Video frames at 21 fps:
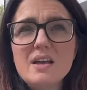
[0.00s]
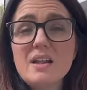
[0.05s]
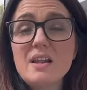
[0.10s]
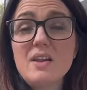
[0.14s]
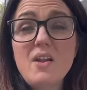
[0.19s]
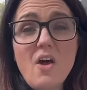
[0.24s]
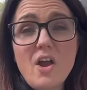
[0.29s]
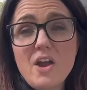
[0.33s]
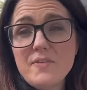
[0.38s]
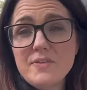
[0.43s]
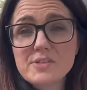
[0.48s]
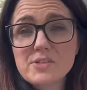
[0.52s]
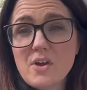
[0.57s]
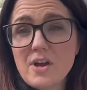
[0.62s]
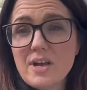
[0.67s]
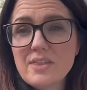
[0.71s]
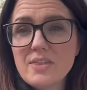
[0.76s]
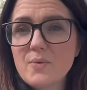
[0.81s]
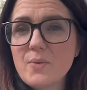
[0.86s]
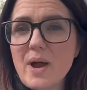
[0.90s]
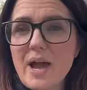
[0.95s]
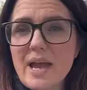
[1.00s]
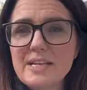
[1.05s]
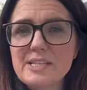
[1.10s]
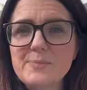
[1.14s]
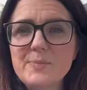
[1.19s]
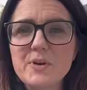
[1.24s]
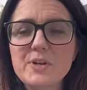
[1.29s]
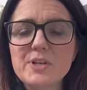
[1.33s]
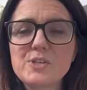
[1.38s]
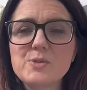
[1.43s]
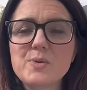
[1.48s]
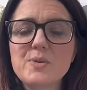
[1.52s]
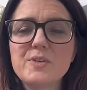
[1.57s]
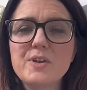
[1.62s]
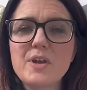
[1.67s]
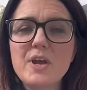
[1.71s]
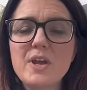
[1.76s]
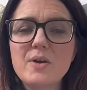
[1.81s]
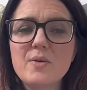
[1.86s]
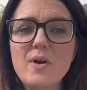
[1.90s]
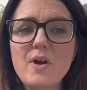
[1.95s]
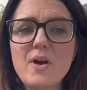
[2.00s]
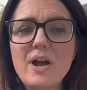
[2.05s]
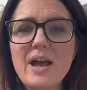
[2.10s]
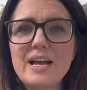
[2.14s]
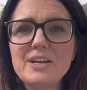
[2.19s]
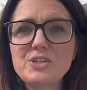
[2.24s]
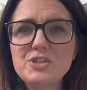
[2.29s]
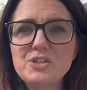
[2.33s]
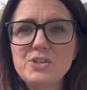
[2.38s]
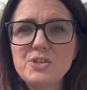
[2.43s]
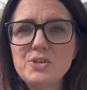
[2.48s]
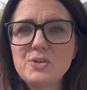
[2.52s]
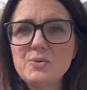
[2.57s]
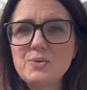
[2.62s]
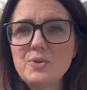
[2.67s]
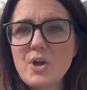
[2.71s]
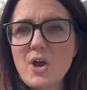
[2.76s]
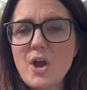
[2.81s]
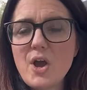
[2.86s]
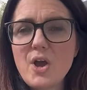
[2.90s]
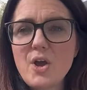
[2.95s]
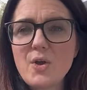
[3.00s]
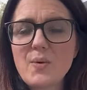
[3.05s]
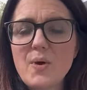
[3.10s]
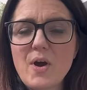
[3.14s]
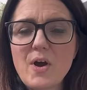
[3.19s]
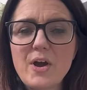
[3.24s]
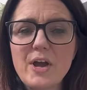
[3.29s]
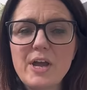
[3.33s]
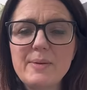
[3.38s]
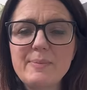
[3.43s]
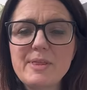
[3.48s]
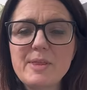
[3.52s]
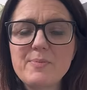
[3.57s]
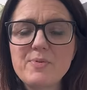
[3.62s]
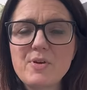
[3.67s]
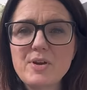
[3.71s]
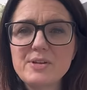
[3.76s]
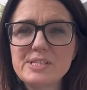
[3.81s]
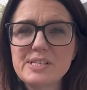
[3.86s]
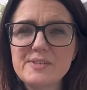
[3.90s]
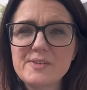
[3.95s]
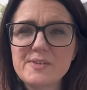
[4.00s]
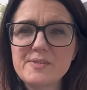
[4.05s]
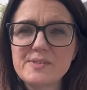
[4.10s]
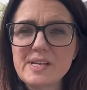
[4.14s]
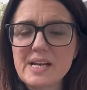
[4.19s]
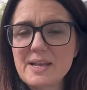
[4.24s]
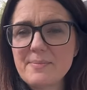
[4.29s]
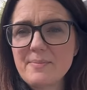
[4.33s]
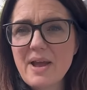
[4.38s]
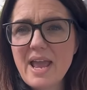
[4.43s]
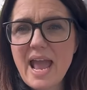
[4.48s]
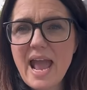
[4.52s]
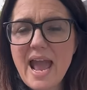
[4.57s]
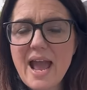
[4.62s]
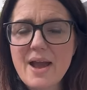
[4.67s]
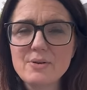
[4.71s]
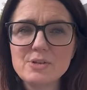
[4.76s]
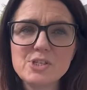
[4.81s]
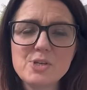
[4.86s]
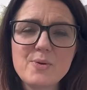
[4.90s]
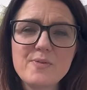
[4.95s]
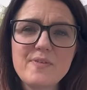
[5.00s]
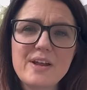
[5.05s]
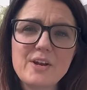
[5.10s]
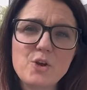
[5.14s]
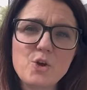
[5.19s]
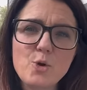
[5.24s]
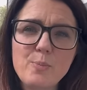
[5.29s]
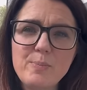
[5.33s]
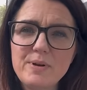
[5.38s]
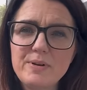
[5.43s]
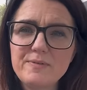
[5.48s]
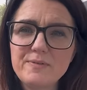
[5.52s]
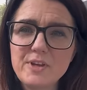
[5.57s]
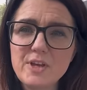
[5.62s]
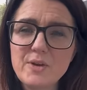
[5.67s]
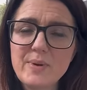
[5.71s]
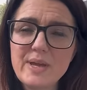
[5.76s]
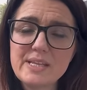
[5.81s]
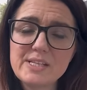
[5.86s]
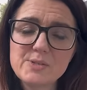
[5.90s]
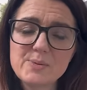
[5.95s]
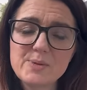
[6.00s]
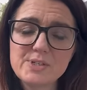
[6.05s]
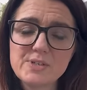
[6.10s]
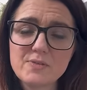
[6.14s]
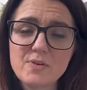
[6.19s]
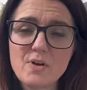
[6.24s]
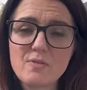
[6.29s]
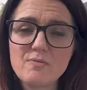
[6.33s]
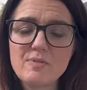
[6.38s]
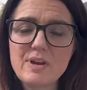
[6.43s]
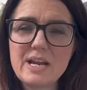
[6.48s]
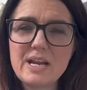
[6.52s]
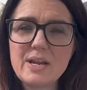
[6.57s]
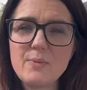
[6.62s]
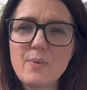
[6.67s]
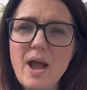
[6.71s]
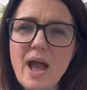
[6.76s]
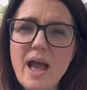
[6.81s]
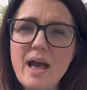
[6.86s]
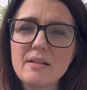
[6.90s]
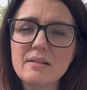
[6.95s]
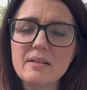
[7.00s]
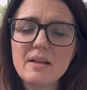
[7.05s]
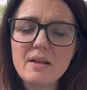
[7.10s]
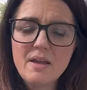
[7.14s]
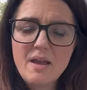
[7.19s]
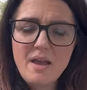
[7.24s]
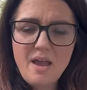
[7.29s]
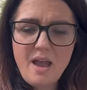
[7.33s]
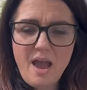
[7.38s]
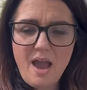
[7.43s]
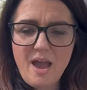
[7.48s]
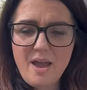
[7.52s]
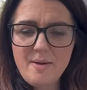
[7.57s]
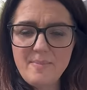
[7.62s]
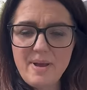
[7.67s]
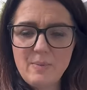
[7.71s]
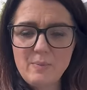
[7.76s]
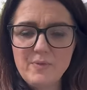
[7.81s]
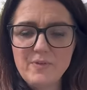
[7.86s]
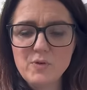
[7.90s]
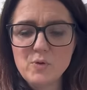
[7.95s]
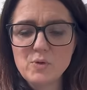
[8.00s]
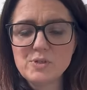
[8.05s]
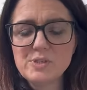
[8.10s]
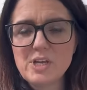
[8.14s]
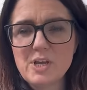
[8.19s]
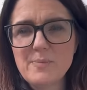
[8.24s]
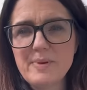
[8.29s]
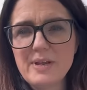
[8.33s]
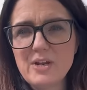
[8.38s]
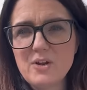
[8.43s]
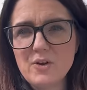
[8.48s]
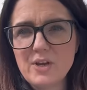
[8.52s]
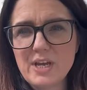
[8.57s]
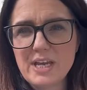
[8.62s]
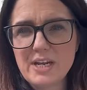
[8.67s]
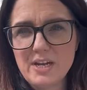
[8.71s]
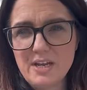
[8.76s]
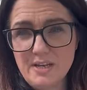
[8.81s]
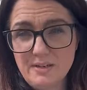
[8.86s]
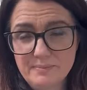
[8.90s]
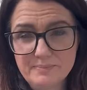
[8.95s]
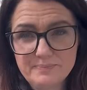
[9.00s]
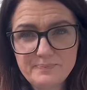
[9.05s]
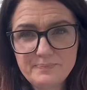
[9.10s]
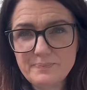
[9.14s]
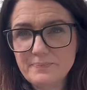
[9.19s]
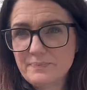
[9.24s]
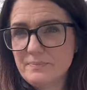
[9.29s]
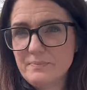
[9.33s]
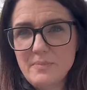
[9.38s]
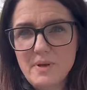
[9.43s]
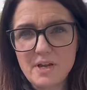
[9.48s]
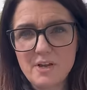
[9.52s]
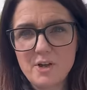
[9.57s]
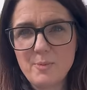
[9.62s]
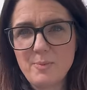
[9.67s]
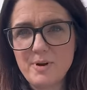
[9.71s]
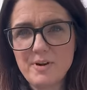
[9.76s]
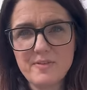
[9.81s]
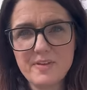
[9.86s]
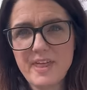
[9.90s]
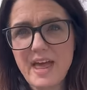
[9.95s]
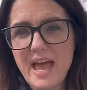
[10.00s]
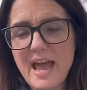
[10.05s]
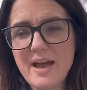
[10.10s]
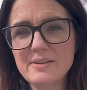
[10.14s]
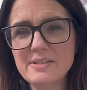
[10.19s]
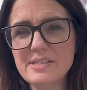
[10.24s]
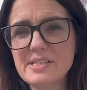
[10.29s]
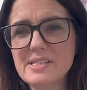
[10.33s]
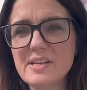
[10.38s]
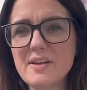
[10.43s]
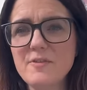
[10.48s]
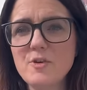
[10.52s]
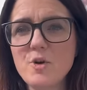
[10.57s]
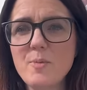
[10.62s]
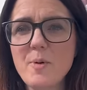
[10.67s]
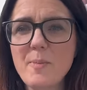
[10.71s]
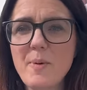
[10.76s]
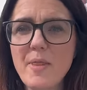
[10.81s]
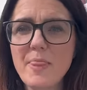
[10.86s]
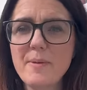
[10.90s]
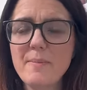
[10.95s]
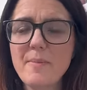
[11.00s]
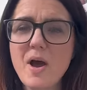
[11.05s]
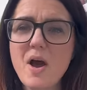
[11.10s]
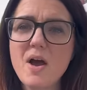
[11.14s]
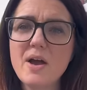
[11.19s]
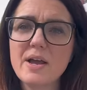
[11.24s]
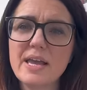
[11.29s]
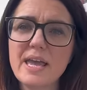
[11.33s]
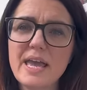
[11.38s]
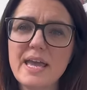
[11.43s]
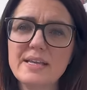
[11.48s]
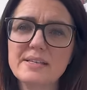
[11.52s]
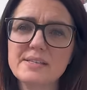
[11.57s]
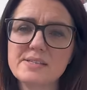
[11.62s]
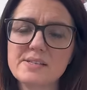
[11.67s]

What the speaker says: Life has got in the way, to be honest with you. As you know, I'm in the process of selling my house, so we've had a couple of viewings which have gone really well, and we've also been looking at a couple of other houses that have come up on the market.